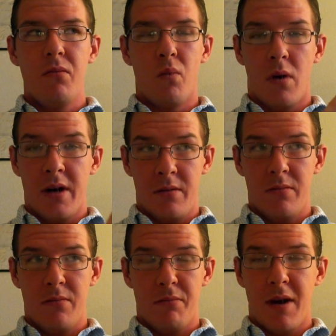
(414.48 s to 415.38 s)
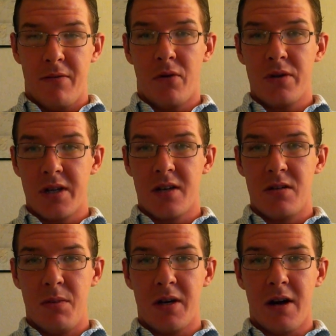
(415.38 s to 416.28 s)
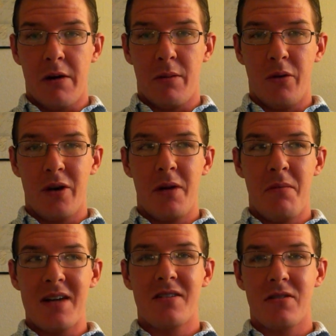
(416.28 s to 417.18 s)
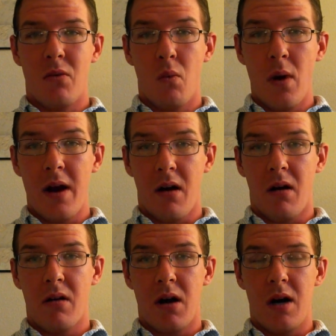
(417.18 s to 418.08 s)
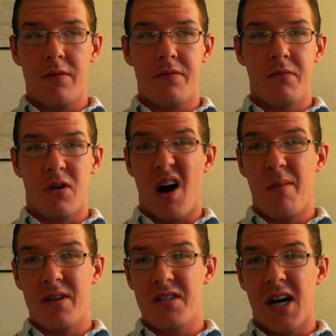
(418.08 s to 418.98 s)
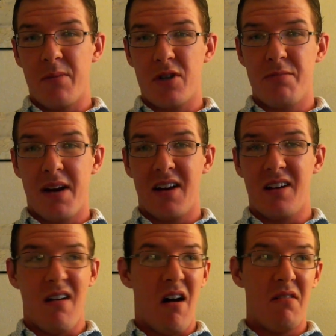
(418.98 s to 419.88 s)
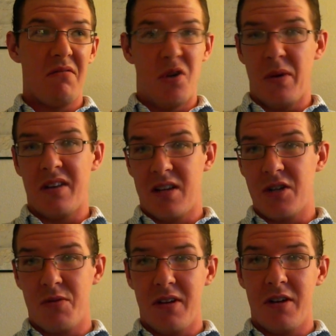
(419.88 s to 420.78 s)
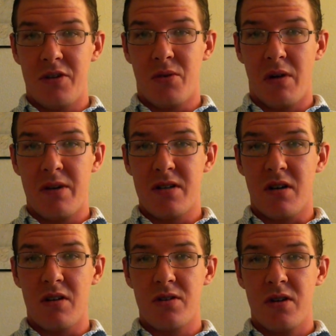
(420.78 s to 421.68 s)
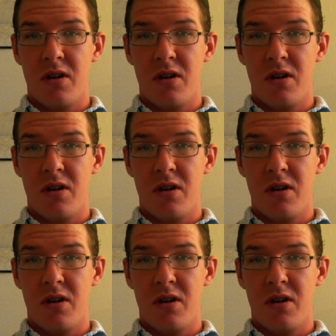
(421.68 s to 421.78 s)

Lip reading: One, by forcing us to be accountable, it makes us aware of how much time we're spending not doing things related to our research.